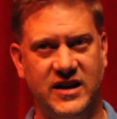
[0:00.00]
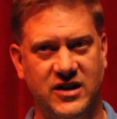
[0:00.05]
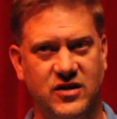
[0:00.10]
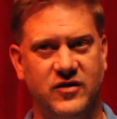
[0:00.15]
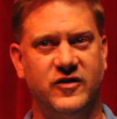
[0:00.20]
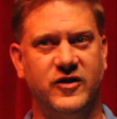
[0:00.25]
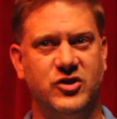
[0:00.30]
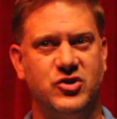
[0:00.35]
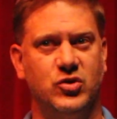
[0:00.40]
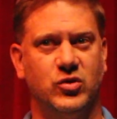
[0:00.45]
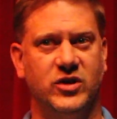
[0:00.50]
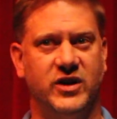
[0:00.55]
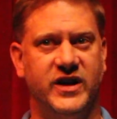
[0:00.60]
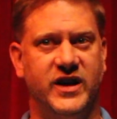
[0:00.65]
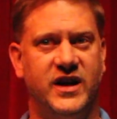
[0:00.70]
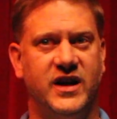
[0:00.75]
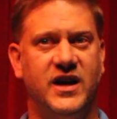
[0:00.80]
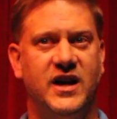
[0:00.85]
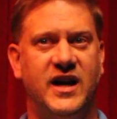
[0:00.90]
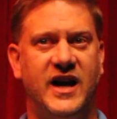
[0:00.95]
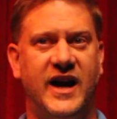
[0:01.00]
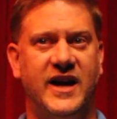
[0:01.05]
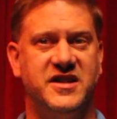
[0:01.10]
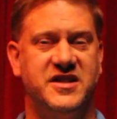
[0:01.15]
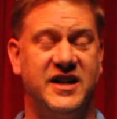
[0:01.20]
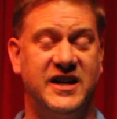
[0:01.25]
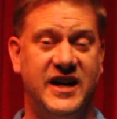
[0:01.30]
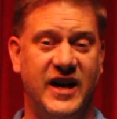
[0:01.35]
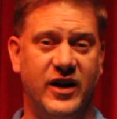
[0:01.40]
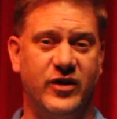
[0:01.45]
individually and
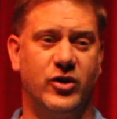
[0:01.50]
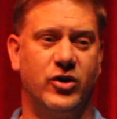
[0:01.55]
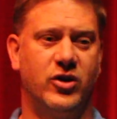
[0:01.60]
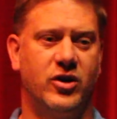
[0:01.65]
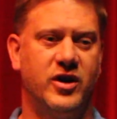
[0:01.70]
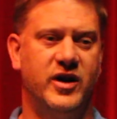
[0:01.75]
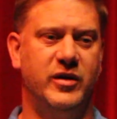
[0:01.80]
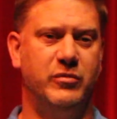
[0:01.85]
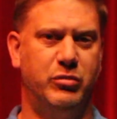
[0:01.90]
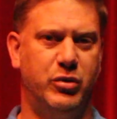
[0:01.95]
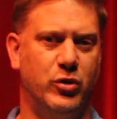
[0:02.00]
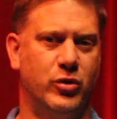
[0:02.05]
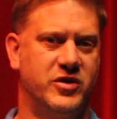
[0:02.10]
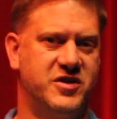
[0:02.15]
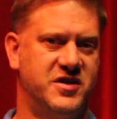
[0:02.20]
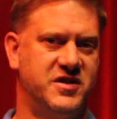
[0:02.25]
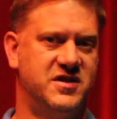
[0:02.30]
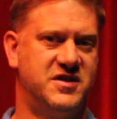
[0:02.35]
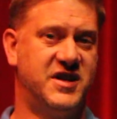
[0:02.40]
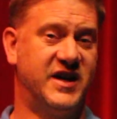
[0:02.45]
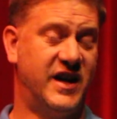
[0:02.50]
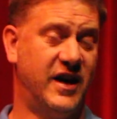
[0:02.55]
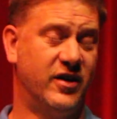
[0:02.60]
together important